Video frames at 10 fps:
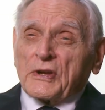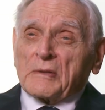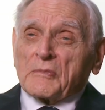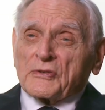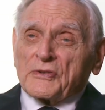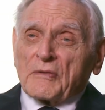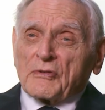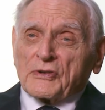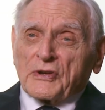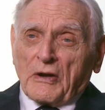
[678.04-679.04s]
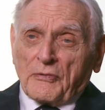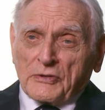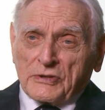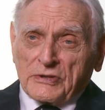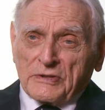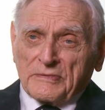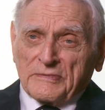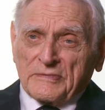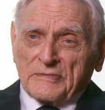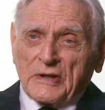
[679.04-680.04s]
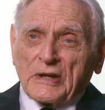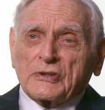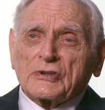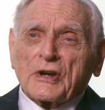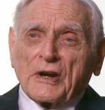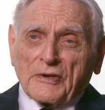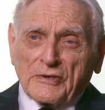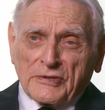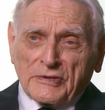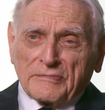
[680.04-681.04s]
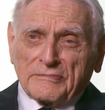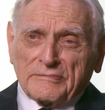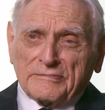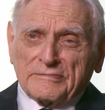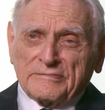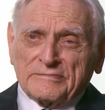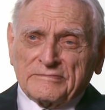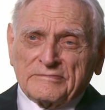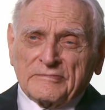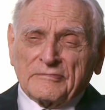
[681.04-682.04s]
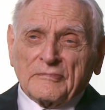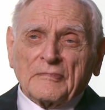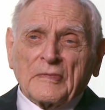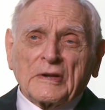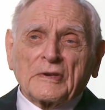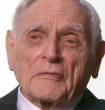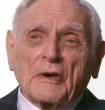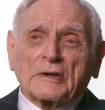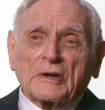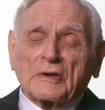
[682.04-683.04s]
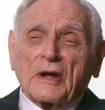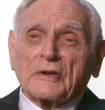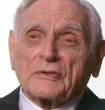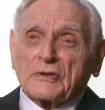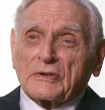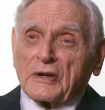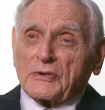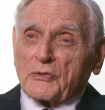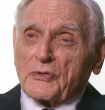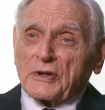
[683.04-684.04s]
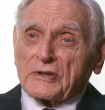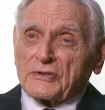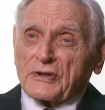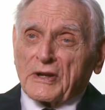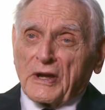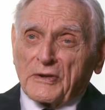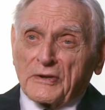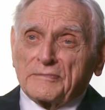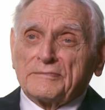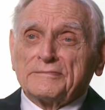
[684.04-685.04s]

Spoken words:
team is never selfish. It shares. And recognizing they do things together.